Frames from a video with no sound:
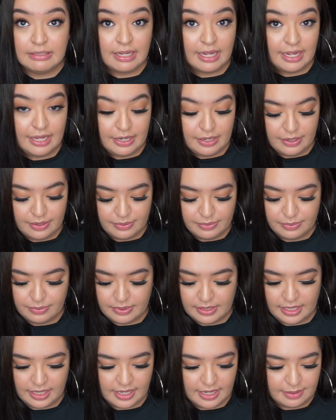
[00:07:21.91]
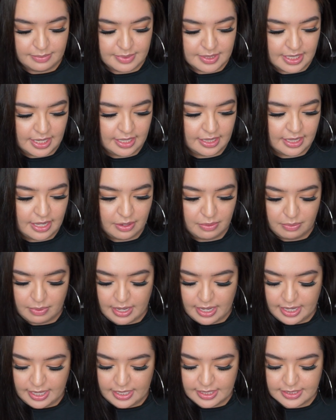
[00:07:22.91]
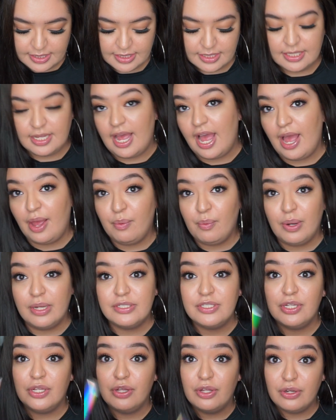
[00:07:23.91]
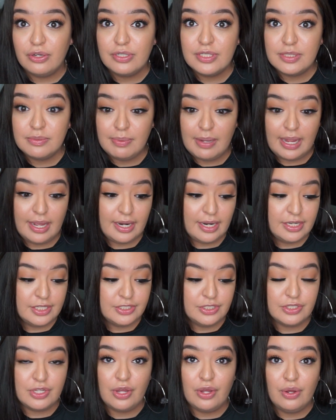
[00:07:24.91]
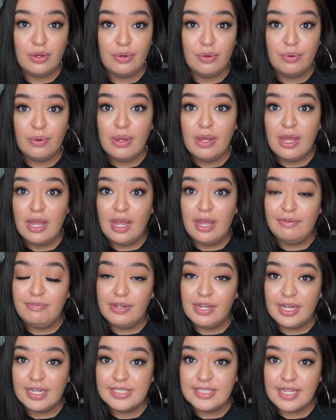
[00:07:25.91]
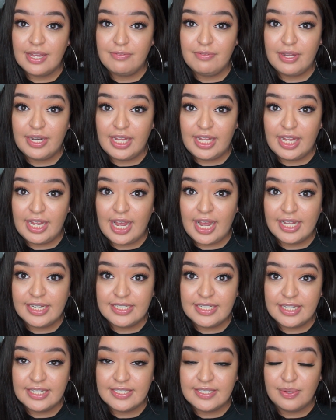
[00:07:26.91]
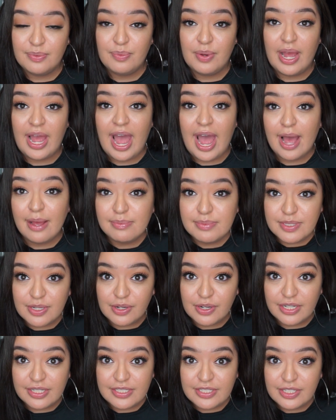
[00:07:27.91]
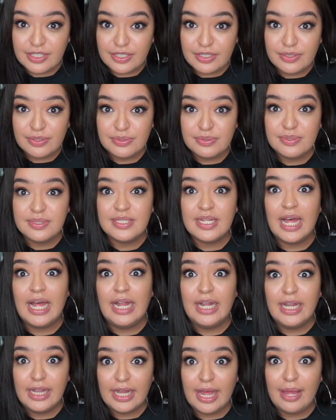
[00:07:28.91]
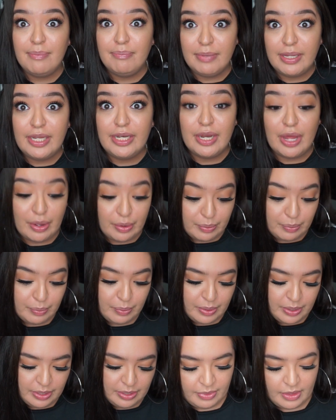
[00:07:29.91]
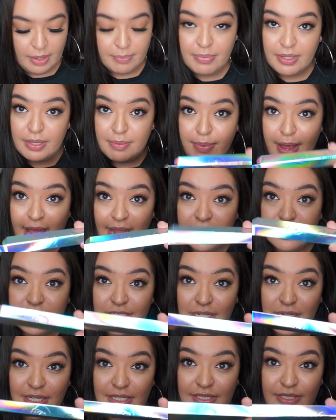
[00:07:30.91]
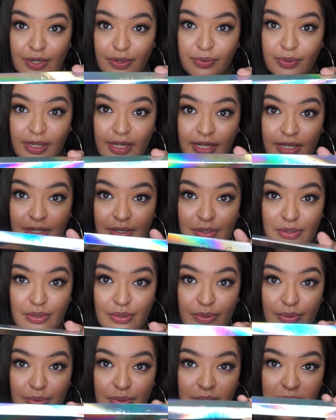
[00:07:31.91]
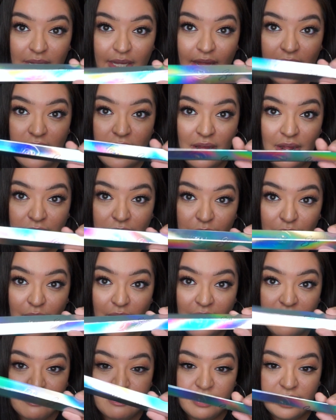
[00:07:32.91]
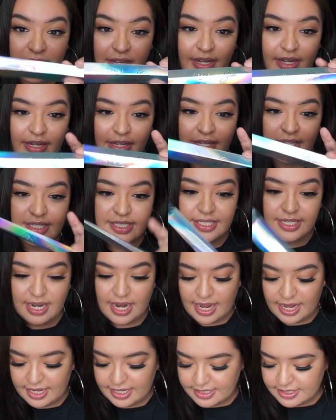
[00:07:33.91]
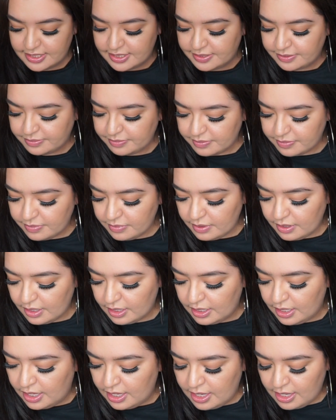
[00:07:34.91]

I don't think I'm saying that right. I want to learn Spanish, so if you guys have any ideas on what apps are good to use, let me know. But the packaging is so cute. Look at that holographic. That's nice.